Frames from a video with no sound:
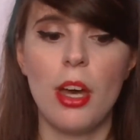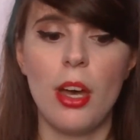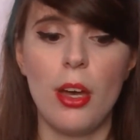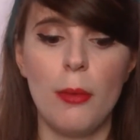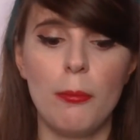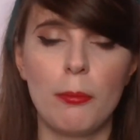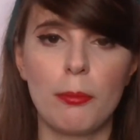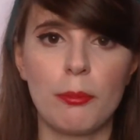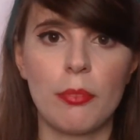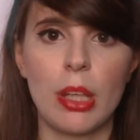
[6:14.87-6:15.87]

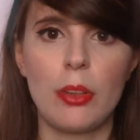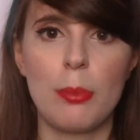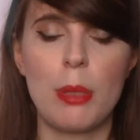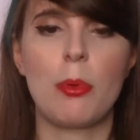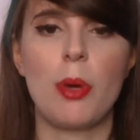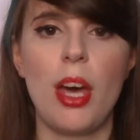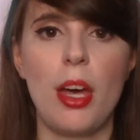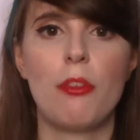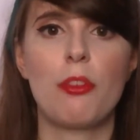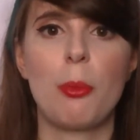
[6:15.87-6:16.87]
the people
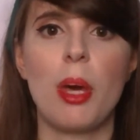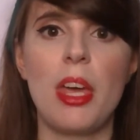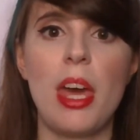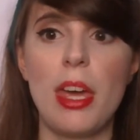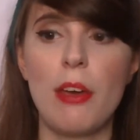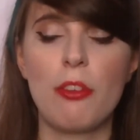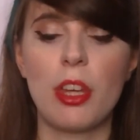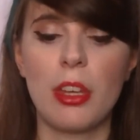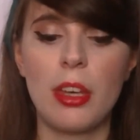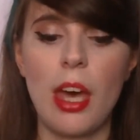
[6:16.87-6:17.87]
have for YA, I
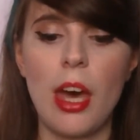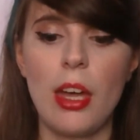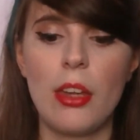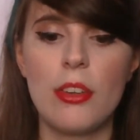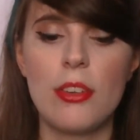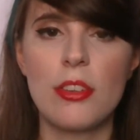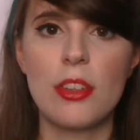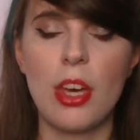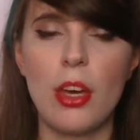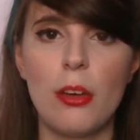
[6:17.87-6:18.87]
think, and
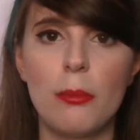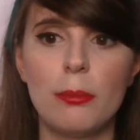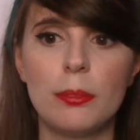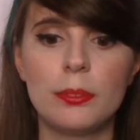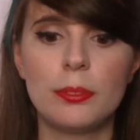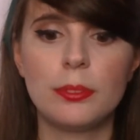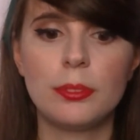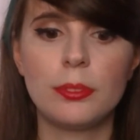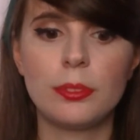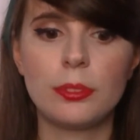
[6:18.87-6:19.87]

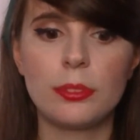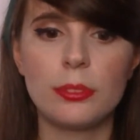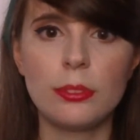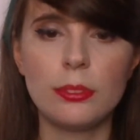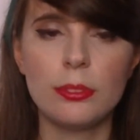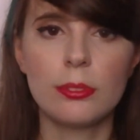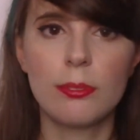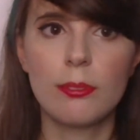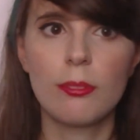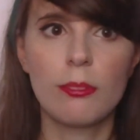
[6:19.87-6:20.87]

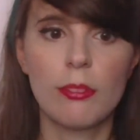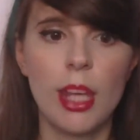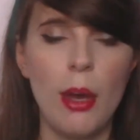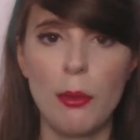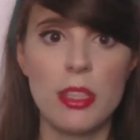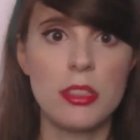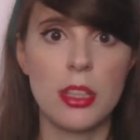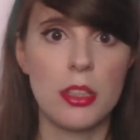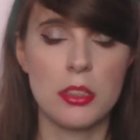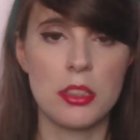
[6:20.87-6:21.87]
how easy
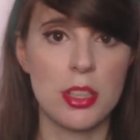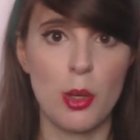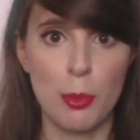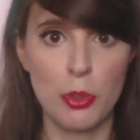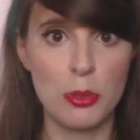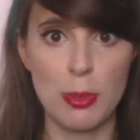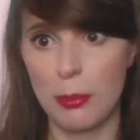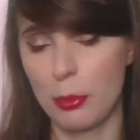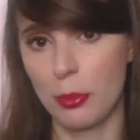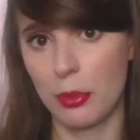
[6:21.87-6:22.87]
it is to sell books to
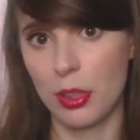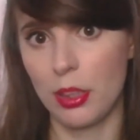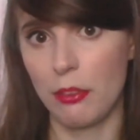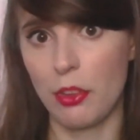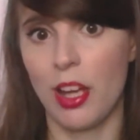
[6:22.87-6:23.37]
people in real